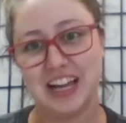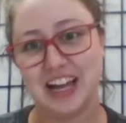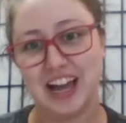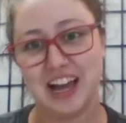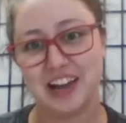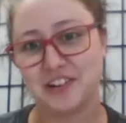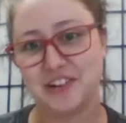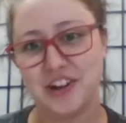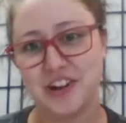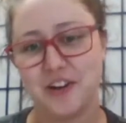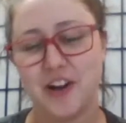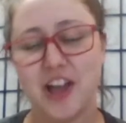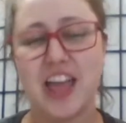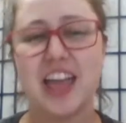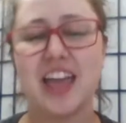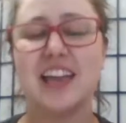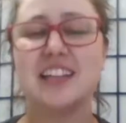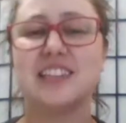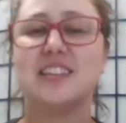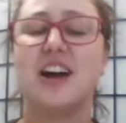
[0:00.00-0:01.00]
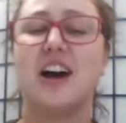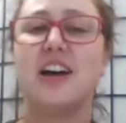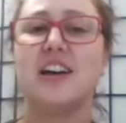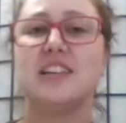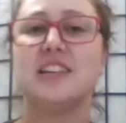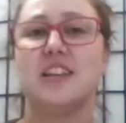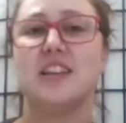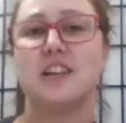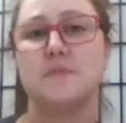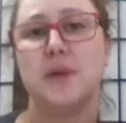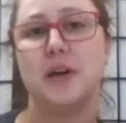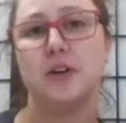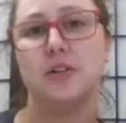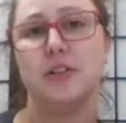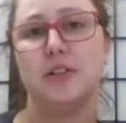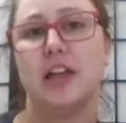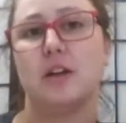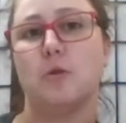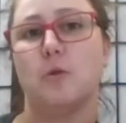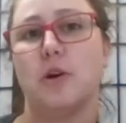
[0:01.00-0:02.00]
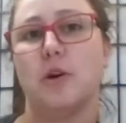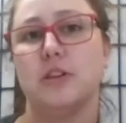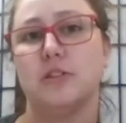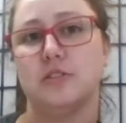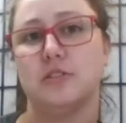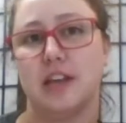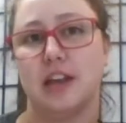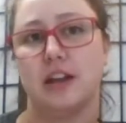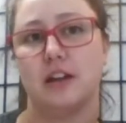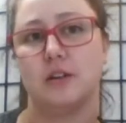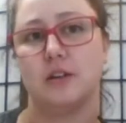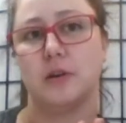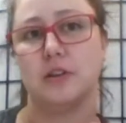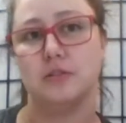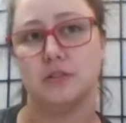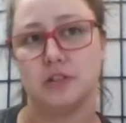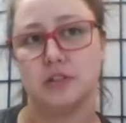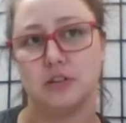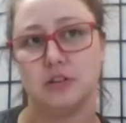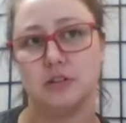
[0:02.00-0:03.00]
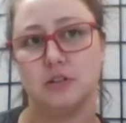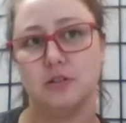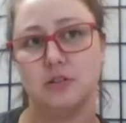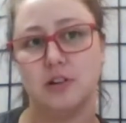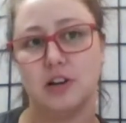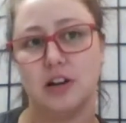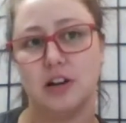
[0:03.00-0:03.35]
I don't know. It's not. It's not about like what you say or what you do.